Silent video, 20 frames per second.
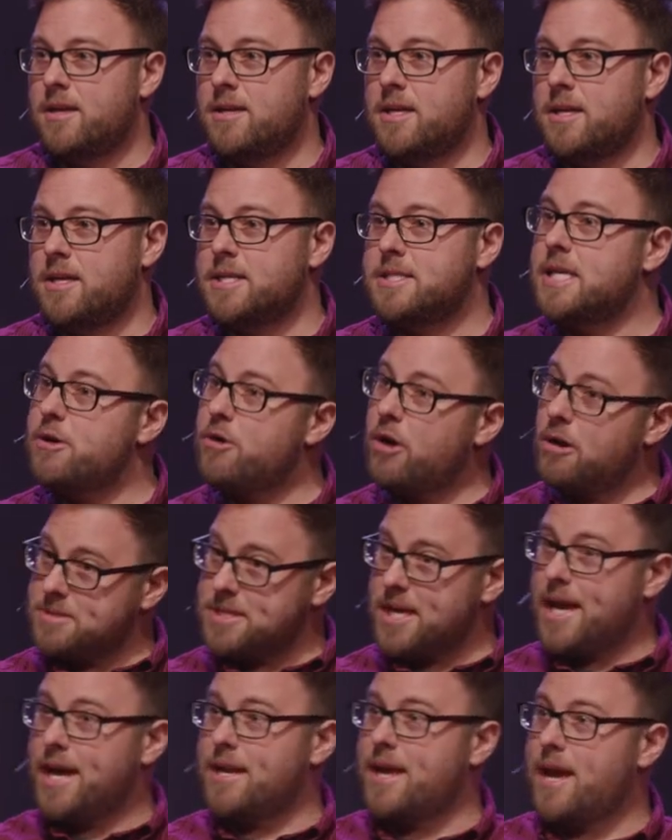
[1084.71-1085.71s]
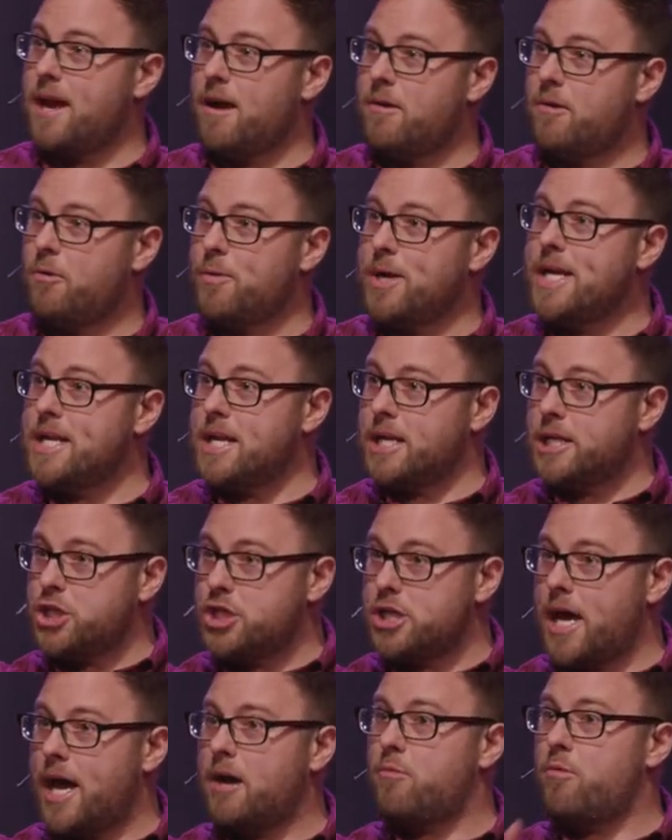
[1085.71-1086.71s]
You see what I'm saying now? We need to
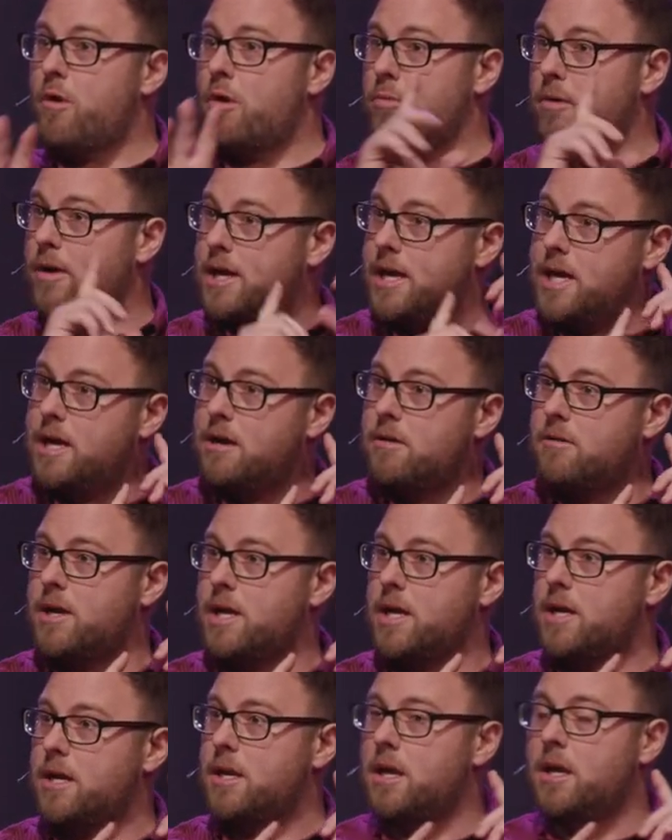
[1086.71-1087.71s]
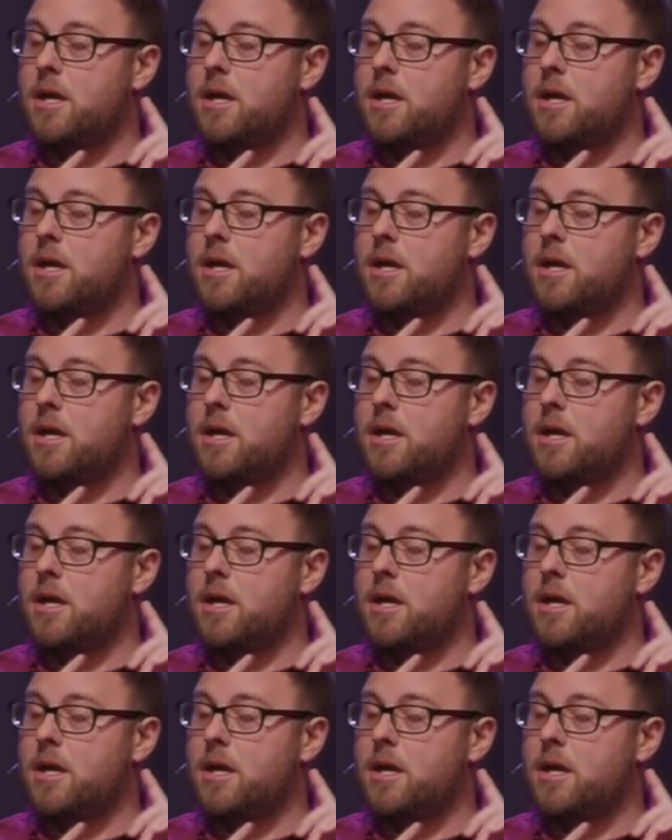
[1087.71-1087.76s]
check what we're hearing